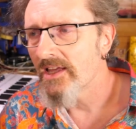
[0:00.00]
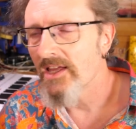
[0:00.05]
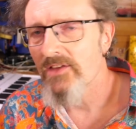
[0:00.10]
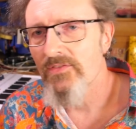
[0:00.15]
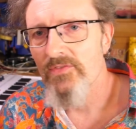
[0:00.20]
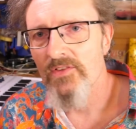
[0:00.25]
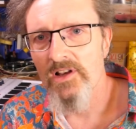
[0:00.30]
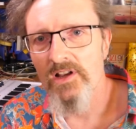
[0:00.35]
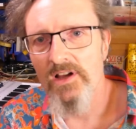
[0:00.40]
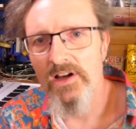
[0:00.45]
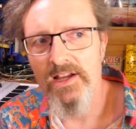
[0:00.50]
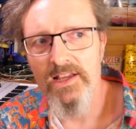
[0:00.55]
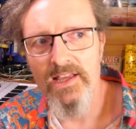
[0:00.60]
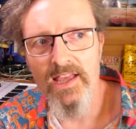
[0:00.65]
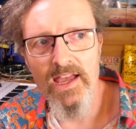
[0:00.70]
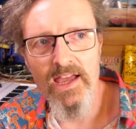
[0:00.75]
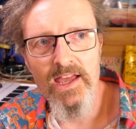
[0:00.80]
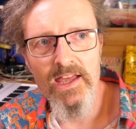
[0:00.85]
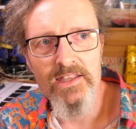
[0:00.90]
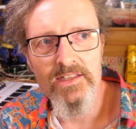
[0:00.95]
if you like,
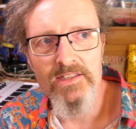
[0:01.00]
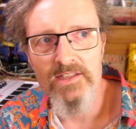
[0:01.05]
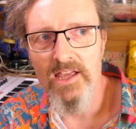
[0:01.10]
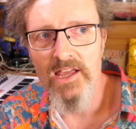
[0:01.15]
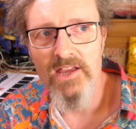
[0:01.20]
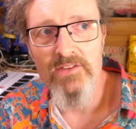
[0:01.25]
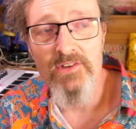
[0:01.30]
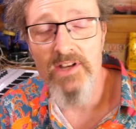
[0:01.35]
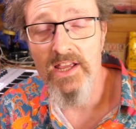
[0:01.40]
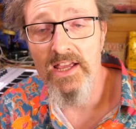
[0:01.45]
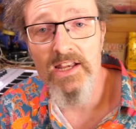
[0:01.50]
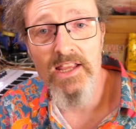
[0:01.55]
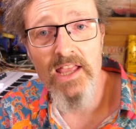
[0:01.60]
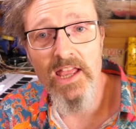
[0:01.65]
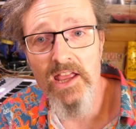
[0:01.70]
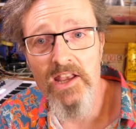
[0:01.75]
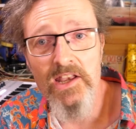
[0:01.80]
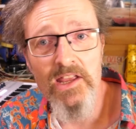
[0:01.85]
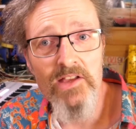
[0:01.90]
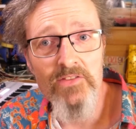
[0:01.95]
and every now and
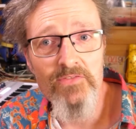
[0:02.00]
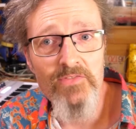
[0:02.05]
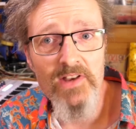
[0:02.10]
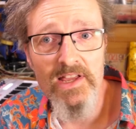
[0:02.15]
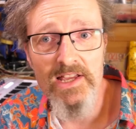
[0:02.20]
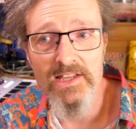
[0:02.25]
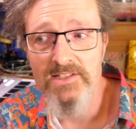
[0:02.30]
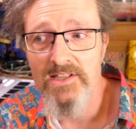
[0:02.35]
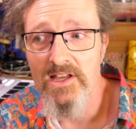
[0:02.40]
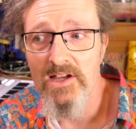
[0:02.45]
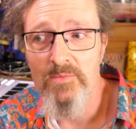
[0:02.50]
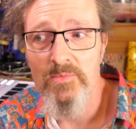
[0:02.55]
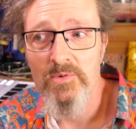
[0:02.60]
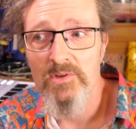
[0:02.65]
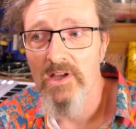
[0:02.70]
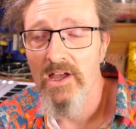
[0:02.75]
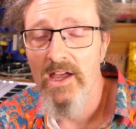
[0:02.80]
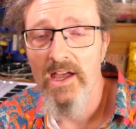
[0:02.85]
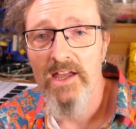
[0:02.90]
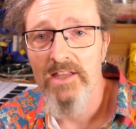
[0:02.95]
again it flares up,
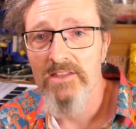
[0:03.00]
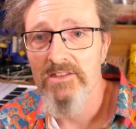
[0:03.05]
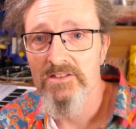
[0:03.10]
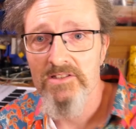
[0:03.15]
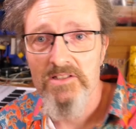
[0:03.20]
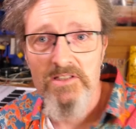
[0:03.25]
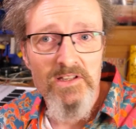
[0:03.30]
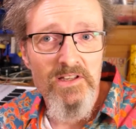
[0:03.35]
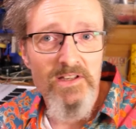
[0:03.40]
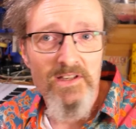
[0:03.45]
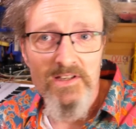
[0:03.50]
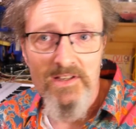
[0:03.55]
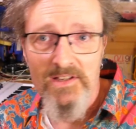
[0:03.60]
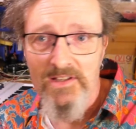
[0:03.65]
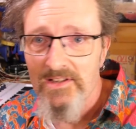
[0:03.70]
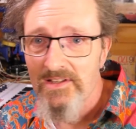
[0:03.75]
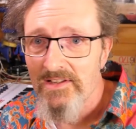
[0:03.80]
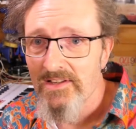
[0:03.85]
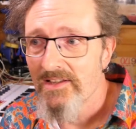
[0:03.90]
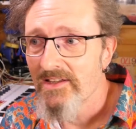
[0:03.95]
and
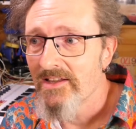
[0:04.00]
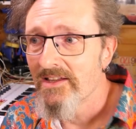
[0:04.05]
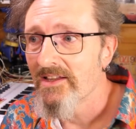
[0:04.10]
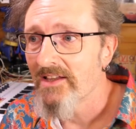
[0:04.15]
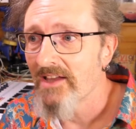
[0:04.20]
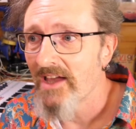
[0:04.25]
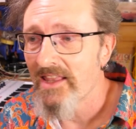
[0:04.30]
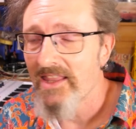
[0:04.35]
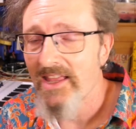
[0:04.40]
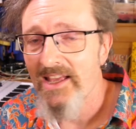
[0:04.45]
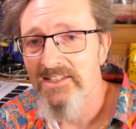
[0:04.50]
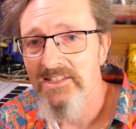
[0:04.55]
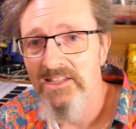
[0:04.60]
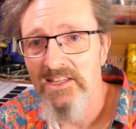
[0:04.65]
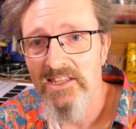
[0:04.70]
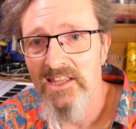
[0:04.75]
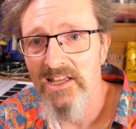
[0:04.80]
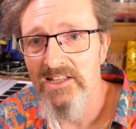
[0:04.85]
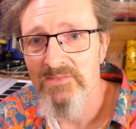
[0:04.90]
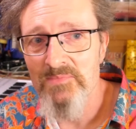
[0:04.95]
that's
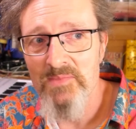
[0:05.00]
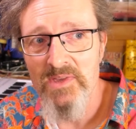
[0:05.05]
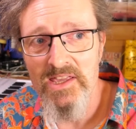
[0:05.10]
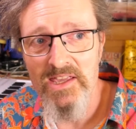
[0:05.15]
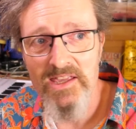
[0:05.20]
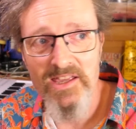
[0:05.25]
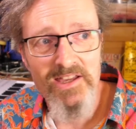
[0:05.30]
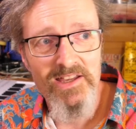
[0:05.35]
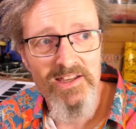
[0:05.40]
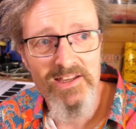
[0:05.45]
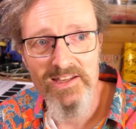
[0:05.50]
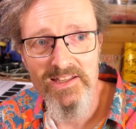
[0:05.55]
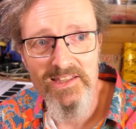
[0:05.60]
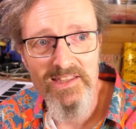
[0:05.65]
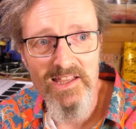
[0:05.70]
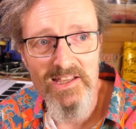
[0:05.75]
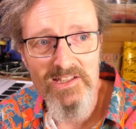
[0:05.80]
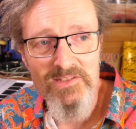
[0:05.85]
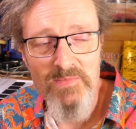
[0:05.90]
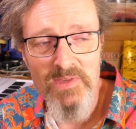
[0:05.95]
it. That's me
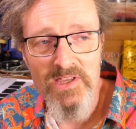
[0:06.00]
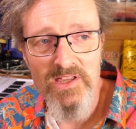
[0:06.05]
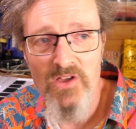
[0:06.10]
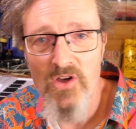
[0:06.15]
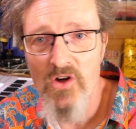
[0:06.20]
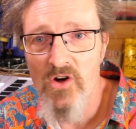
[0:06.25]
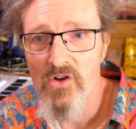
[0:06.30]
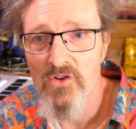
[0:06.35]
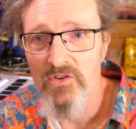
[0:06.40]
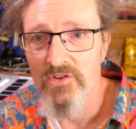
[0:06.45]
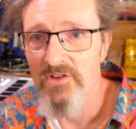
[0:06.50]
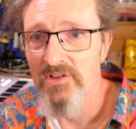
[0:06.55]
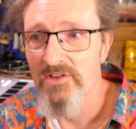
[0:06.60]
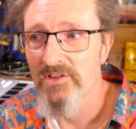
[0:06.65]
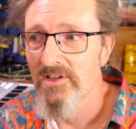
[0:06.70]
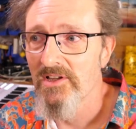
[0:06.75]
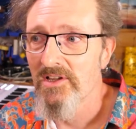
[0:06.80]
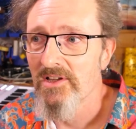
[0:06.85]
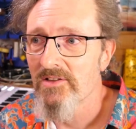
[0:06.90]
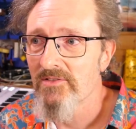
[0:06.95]
gone
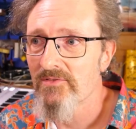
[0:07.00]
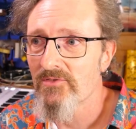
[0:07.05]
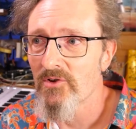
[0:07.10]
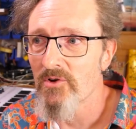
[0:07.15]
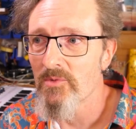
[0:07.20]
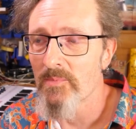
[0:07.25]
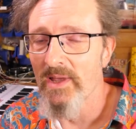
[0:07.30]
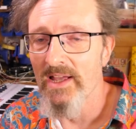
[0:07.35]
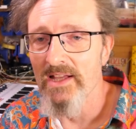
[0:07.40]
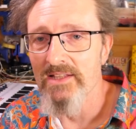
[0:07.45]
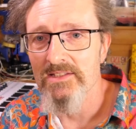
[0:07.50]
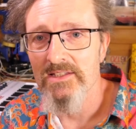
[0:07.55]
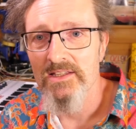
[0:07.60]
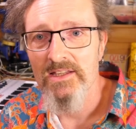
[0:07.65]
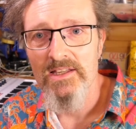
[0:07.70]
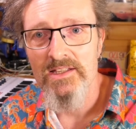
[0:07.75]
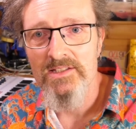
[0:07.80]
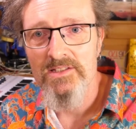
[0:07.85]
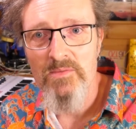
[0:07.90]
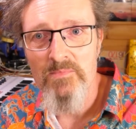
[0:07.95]
for a bit.
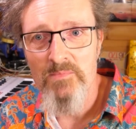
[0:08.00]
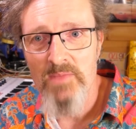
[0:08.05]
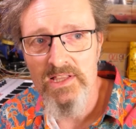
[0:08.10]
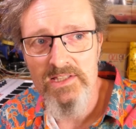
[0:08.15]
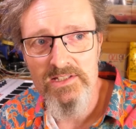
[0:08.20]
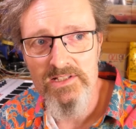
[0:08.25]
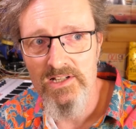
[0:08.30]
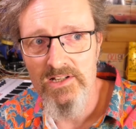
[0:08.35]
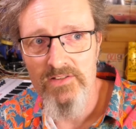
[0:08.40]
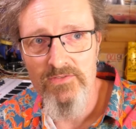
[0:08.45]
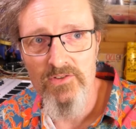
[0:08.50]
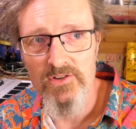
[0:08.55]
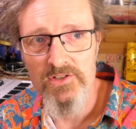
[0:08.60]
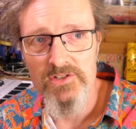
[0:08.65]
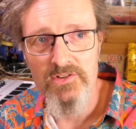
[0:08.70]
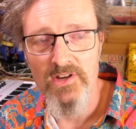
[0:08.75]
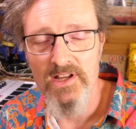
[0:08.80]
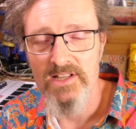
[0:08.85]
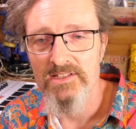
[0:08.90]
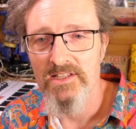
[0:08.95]
It's immensely
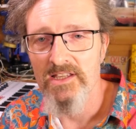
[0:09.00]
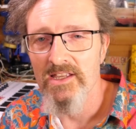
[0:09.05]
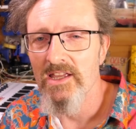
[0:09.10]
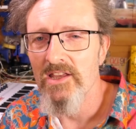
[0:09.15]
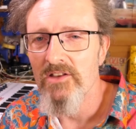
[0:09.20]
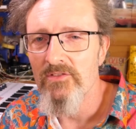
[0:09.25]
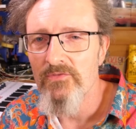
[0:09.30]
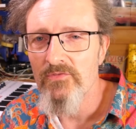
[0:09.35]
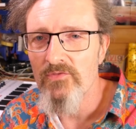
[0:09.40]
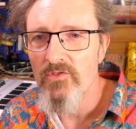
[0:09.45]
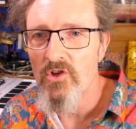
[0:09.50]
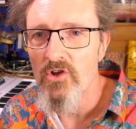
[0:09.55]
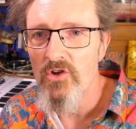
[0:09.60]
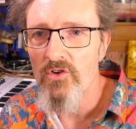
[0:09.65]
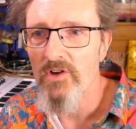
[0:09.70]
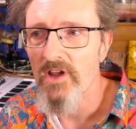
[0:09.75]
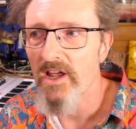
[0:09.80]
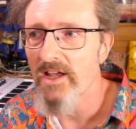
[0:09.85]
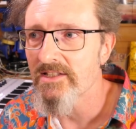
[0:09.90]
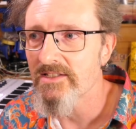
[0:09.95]
frustrating,
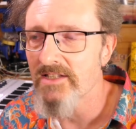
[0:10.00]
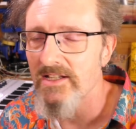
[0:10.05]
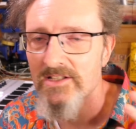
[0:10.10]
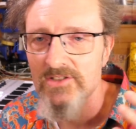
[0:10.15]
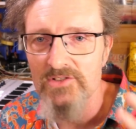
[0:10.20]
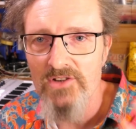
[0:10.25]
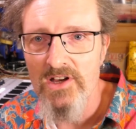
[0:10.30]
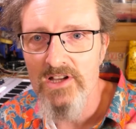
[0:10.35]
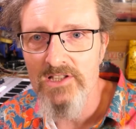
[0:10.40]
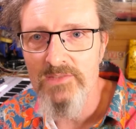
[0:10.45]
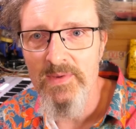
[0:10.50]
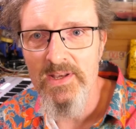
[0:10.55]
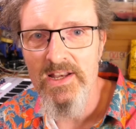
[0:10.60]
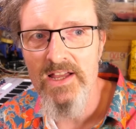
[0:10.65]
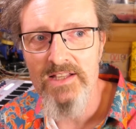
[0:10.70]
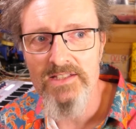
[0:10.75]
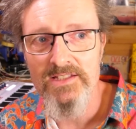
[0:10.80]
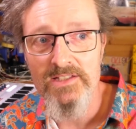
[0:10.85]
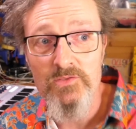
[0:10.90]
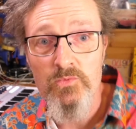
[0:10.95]
infuriating, drives me nuts,